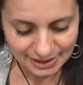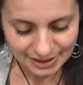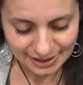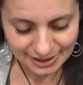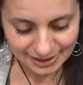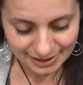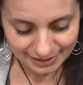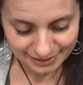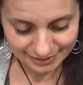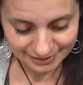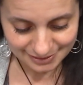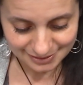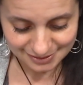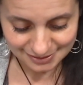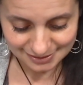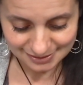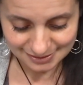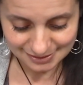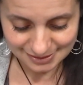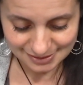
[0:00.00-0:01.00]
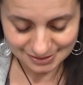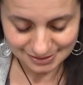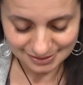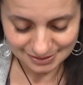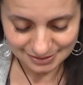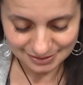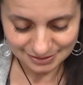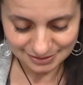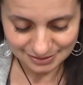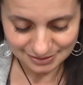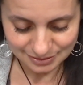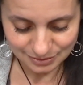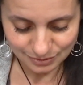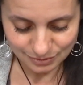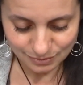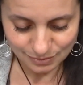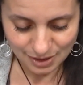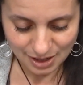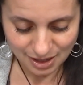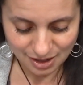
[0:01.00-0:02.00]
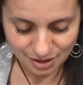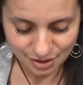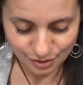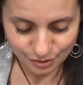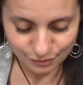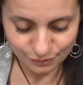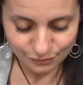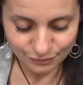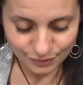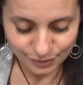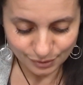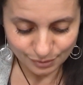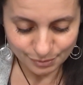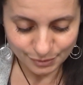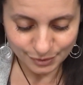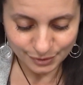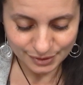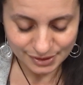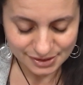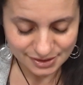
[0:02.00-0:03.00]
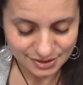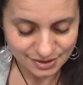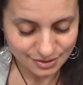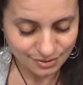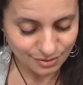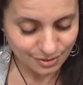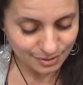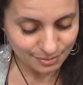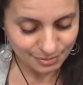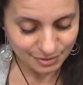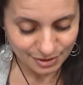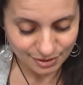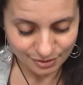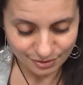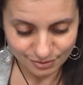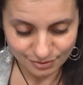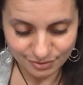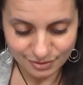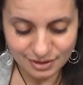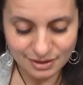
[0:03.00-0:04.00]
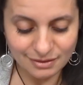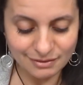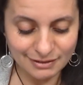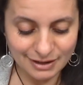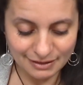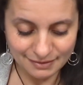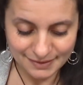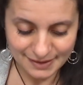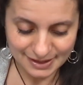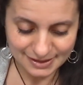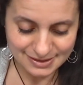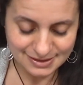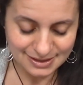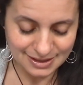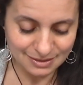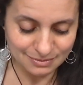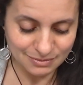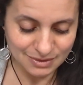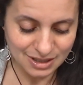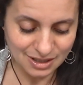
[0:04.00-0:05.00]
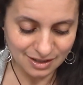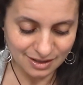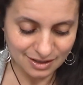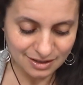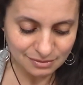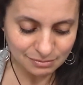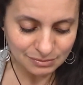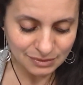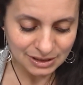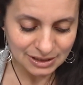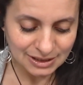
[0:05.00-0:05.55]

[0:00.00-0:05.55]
And wow, full moon in Scorpio around that same time.